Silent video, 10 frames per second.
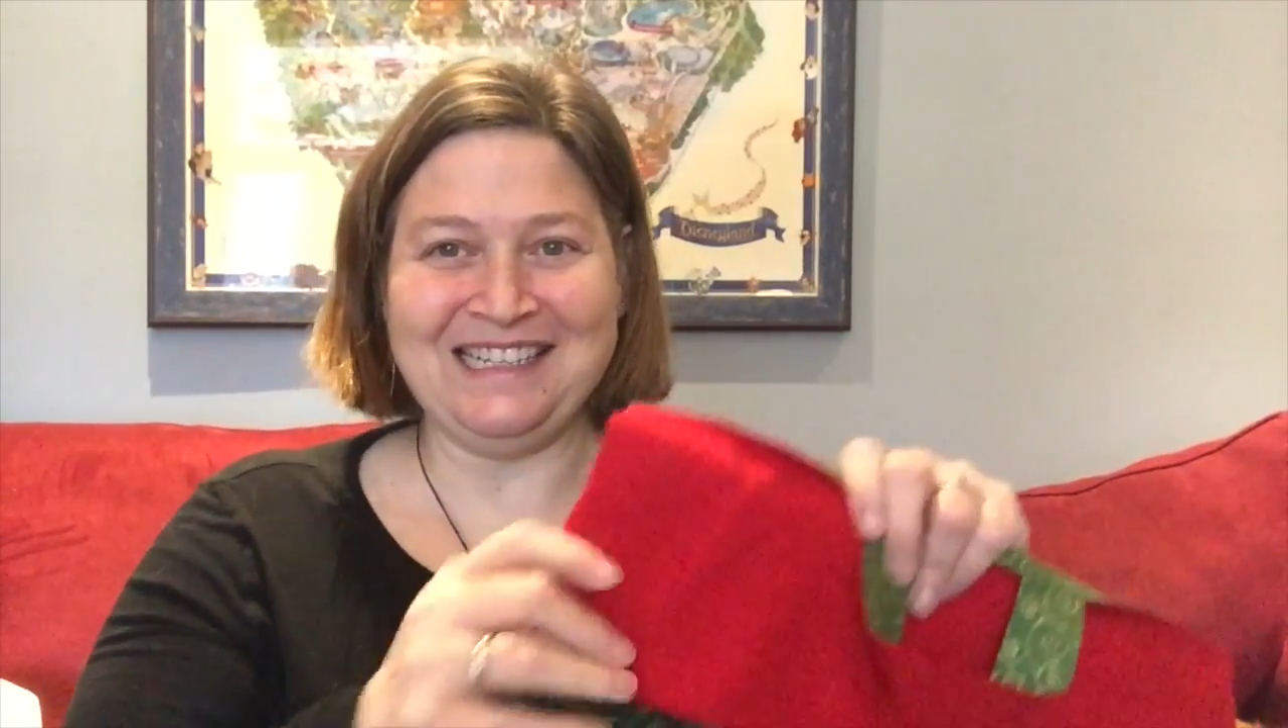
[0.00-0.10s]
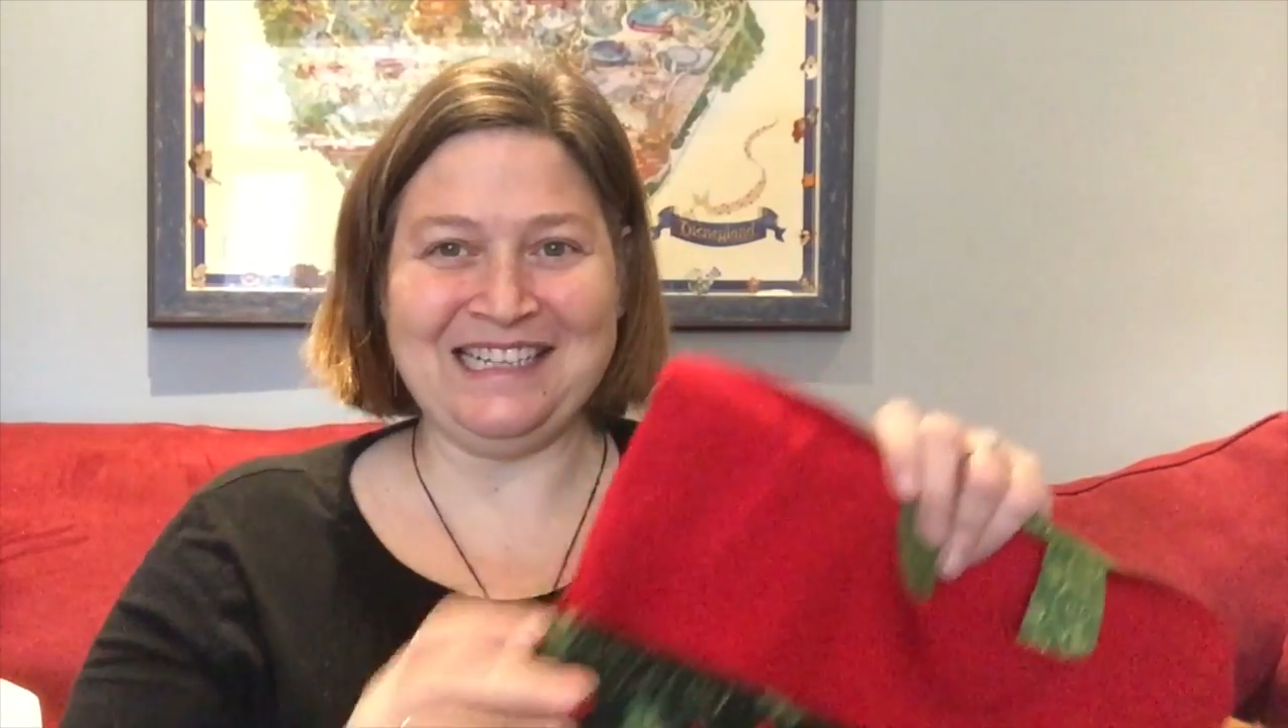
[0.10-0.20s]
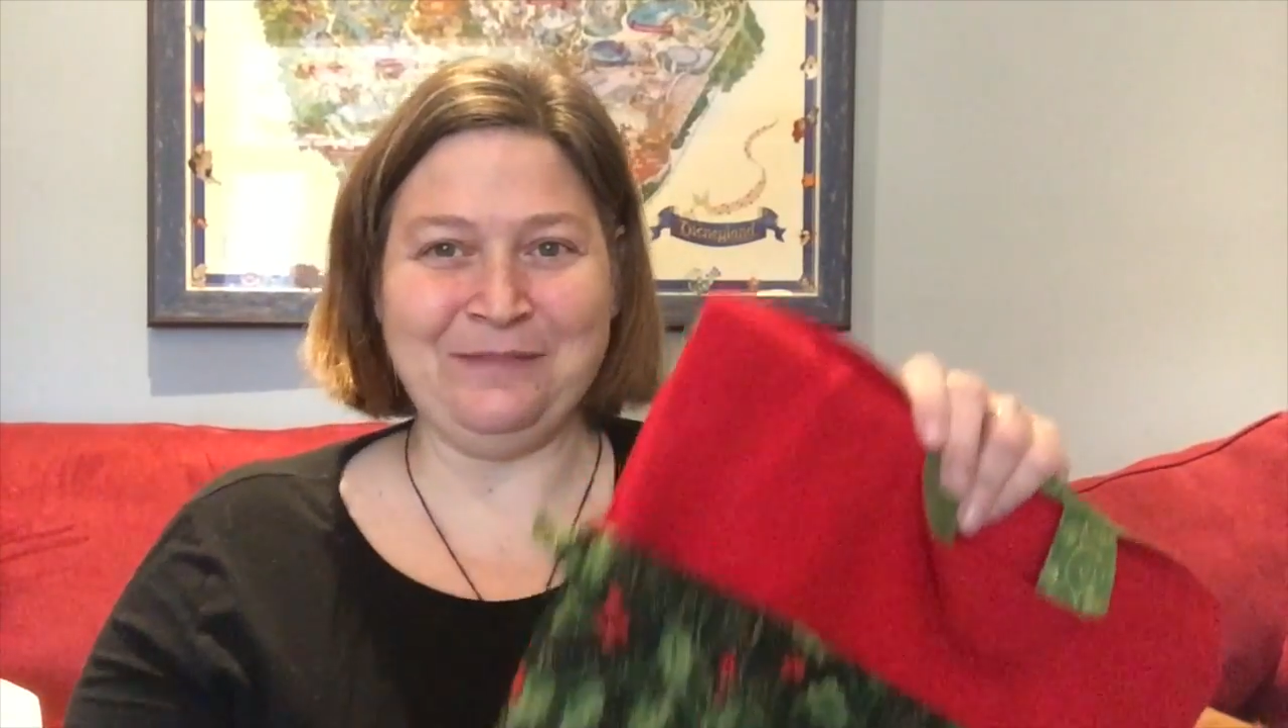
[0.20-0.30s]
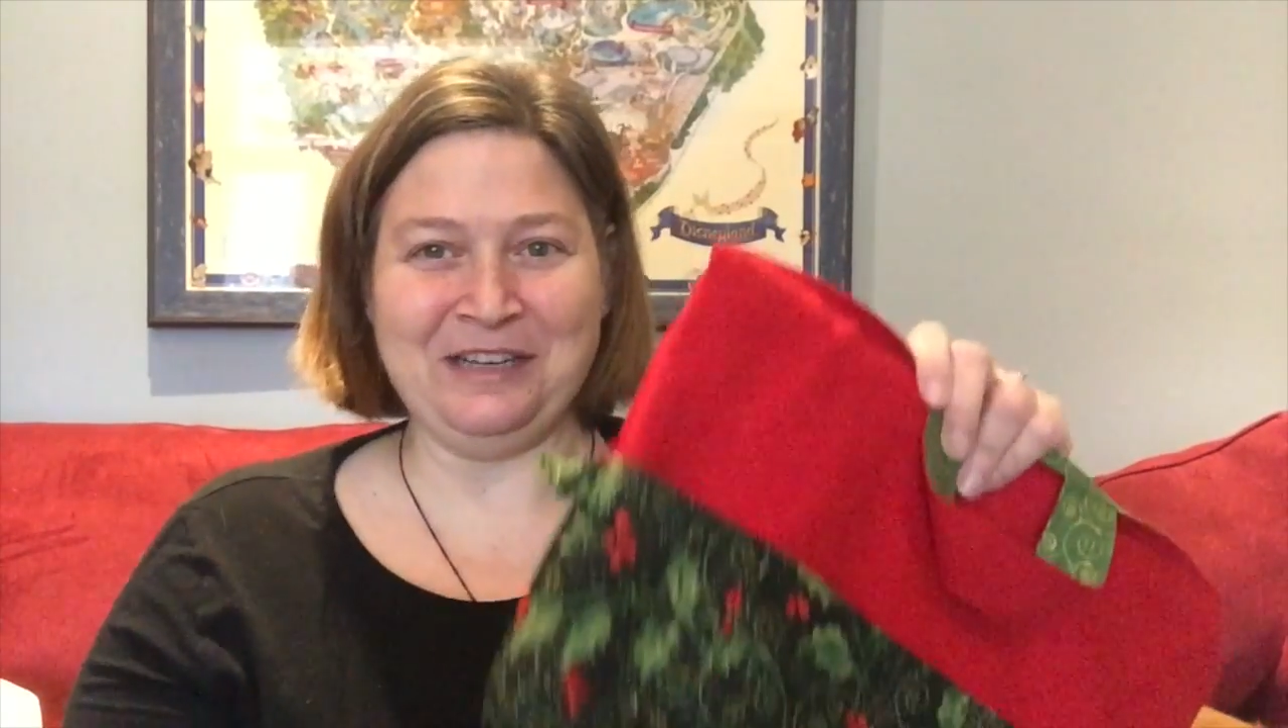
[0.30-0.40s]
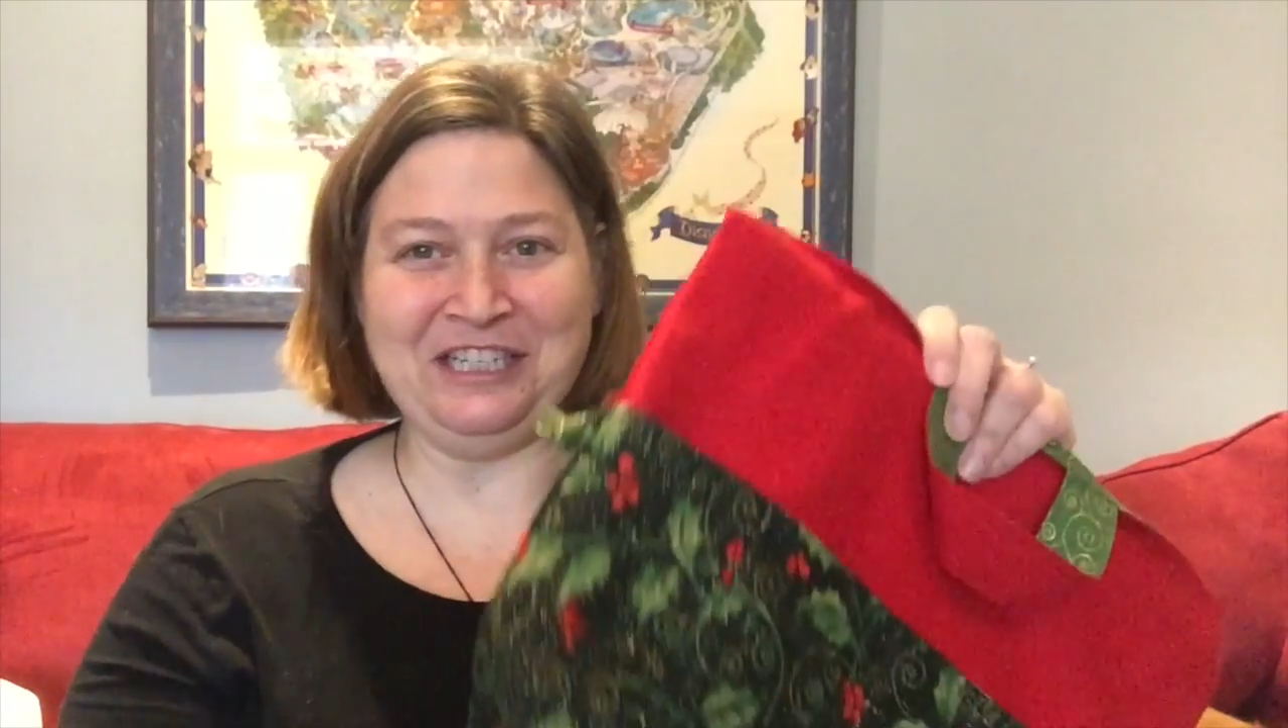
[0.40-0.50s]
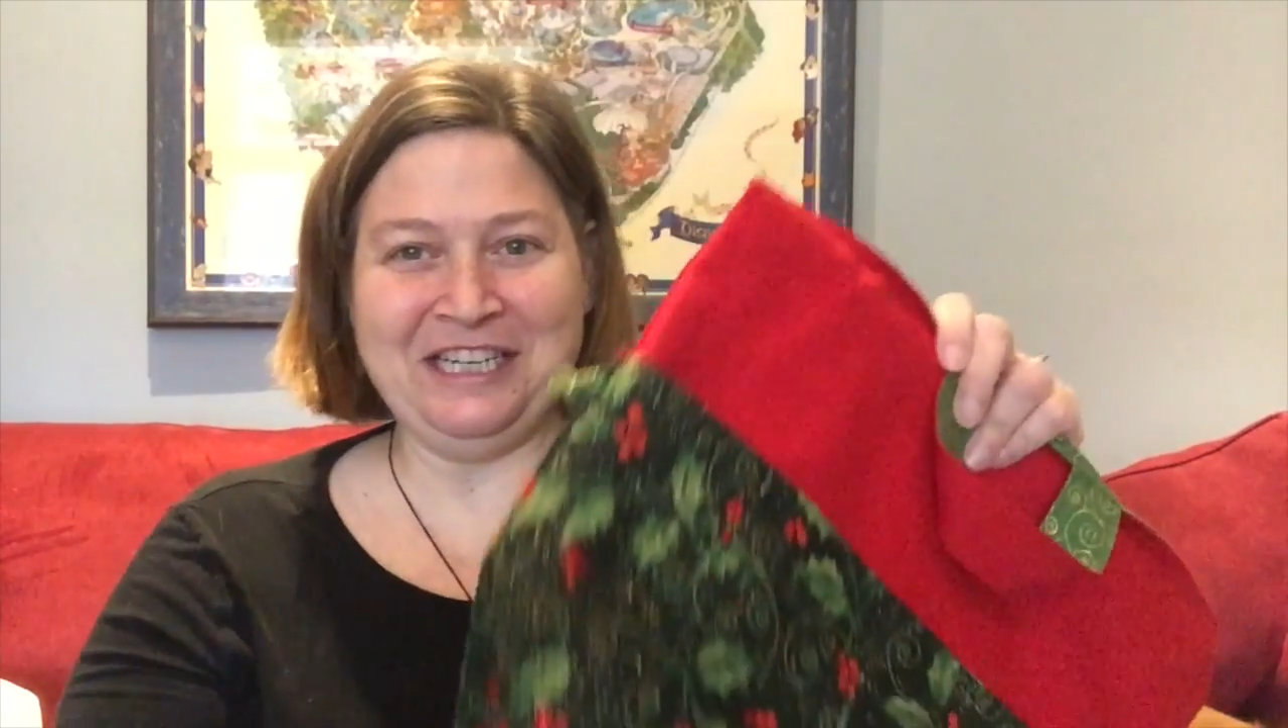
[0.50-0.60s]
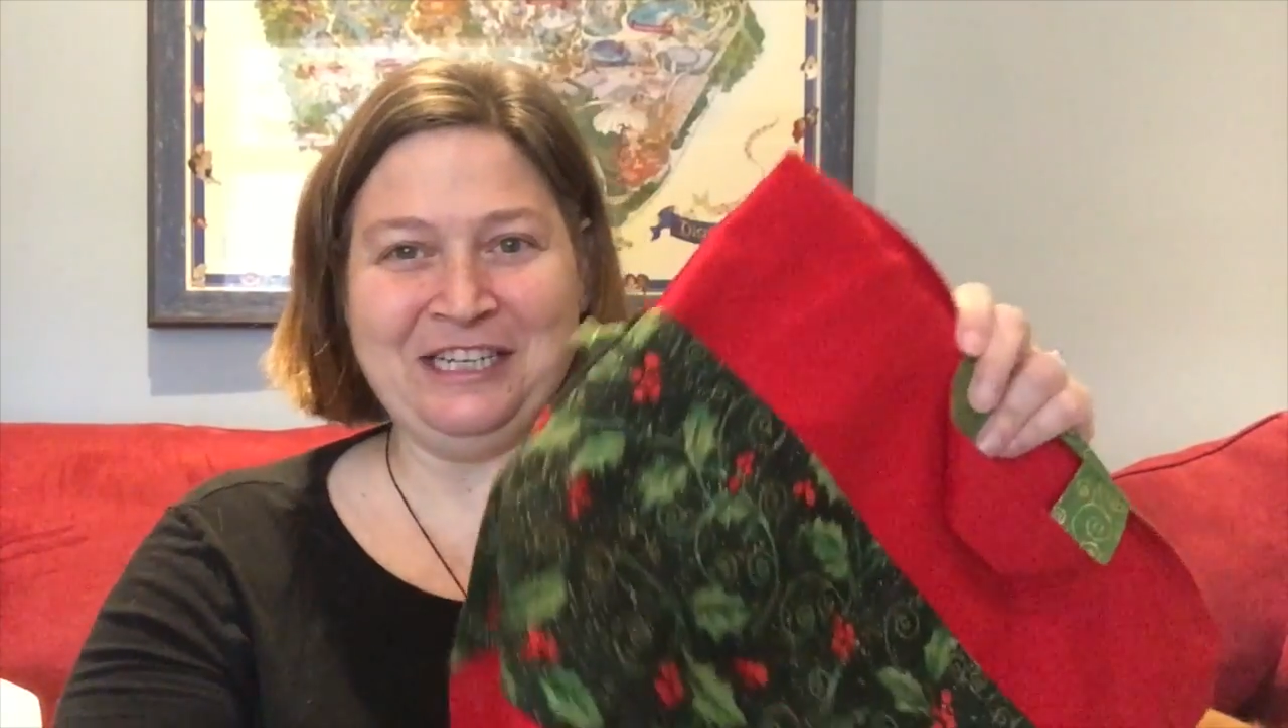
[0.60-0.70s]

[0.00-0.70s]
see what she